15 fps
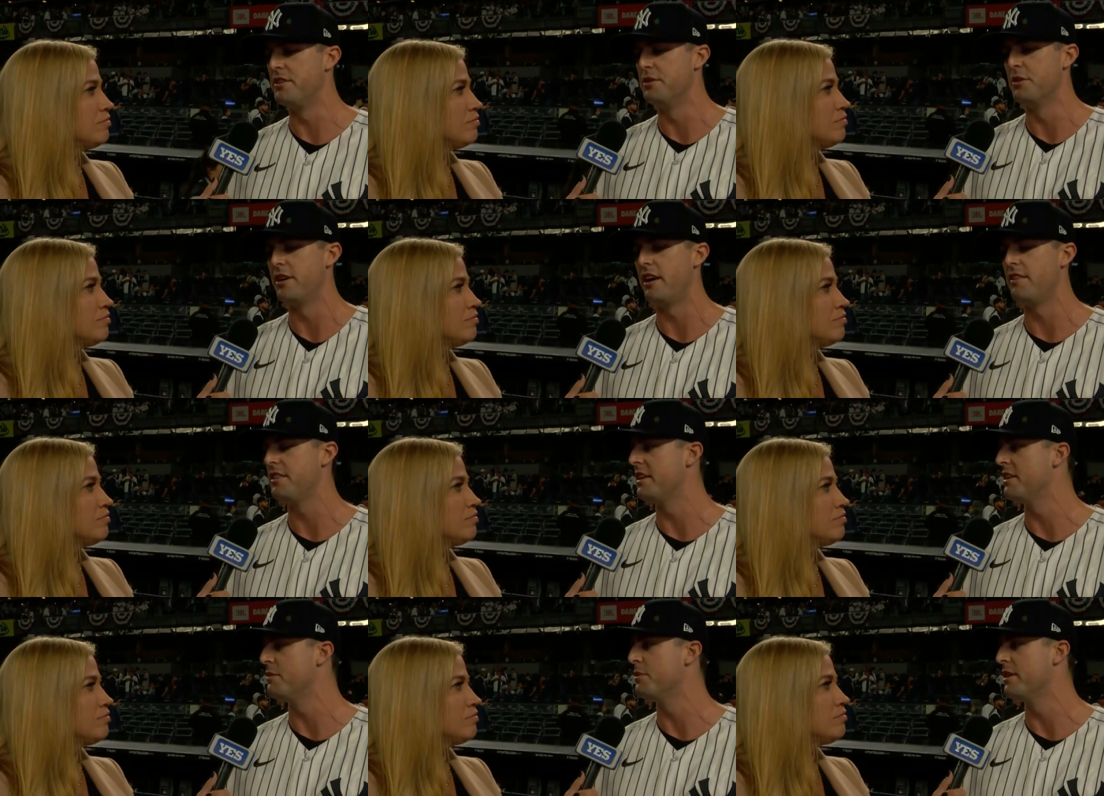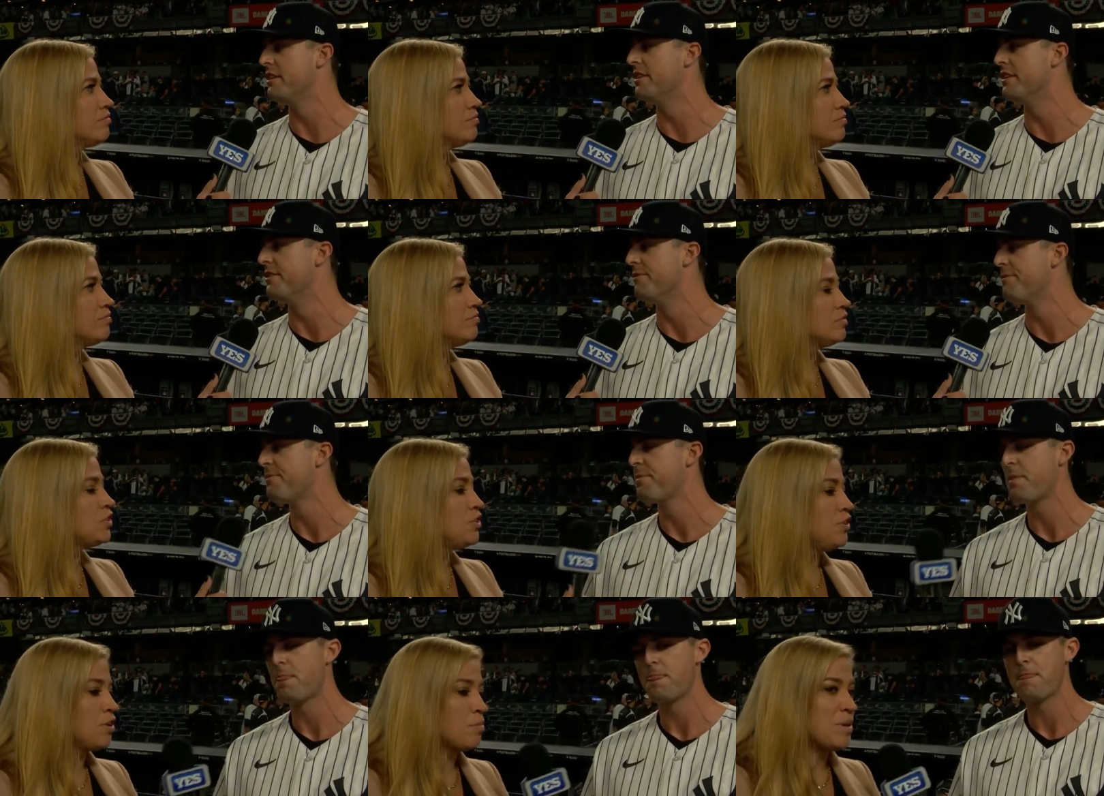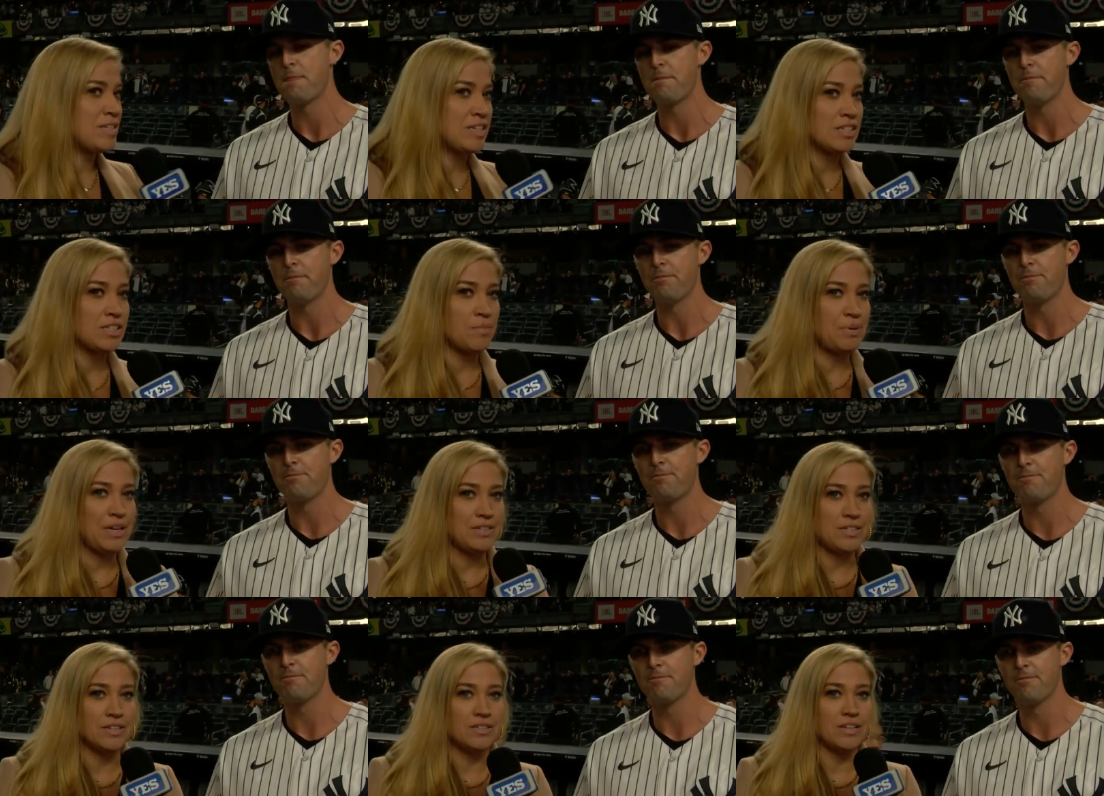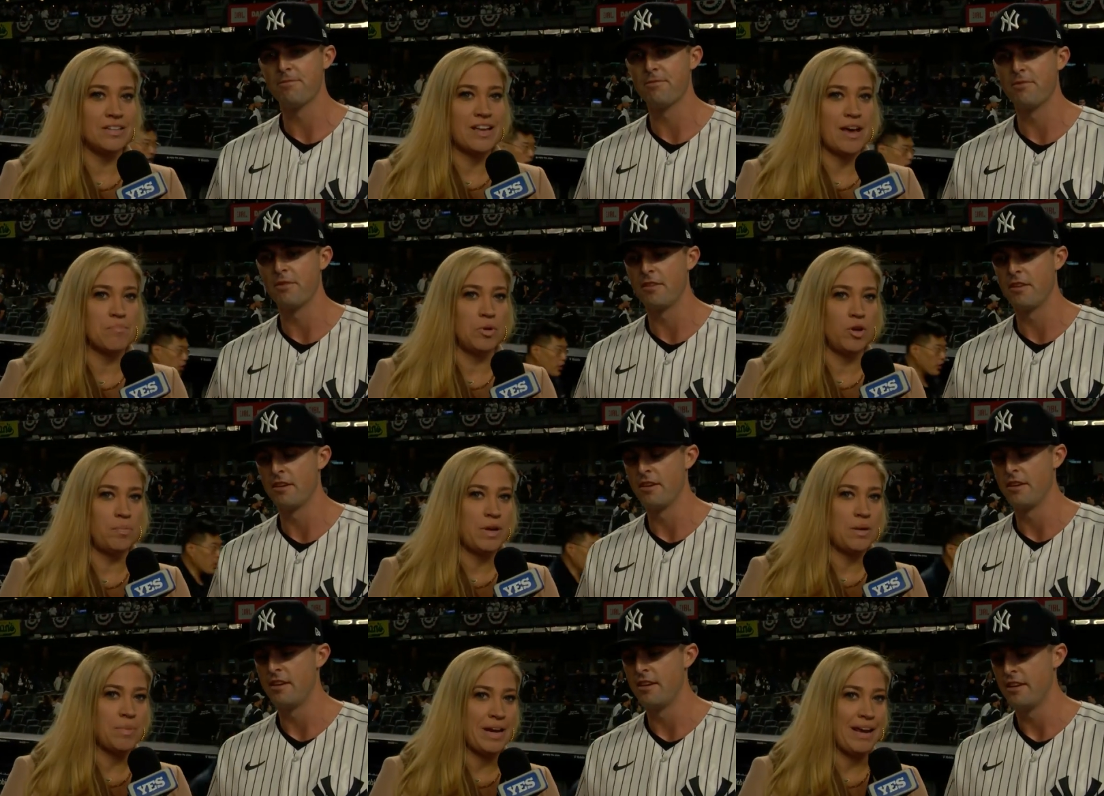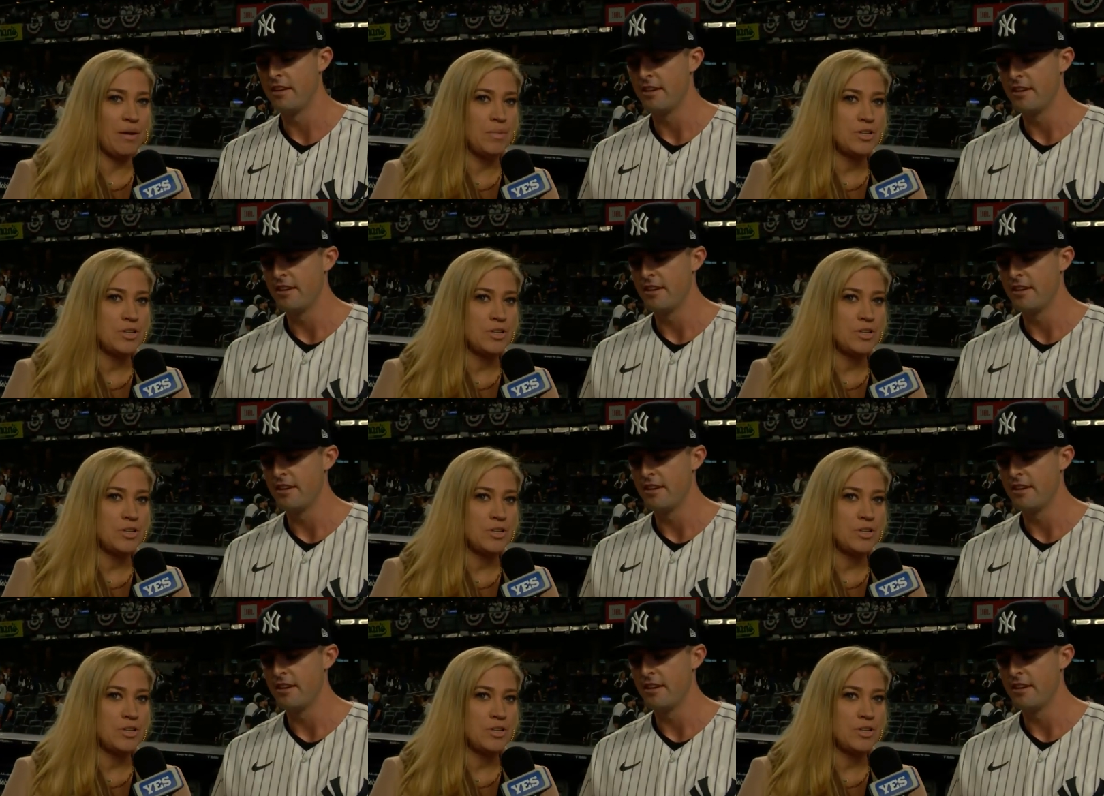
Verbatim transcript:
Speaker 1: do whatever they needed me to do.
Speaker 2: You're missing some pieces in that bullpen, but how